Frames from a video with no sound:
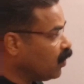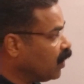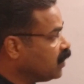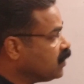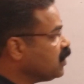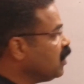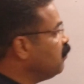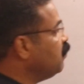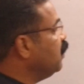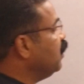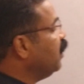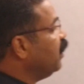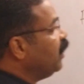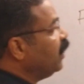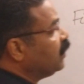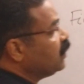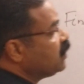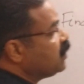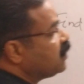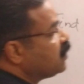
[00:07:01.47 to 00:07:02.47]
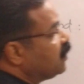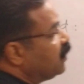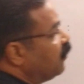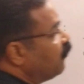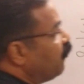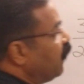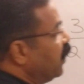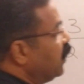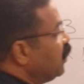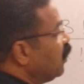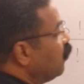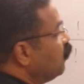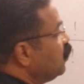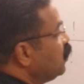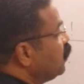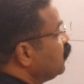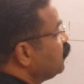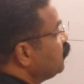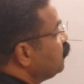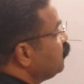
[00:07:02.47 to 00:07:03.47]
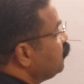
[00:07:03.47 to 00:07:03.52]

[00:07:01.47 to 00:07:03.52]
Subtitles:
more example. Let us find out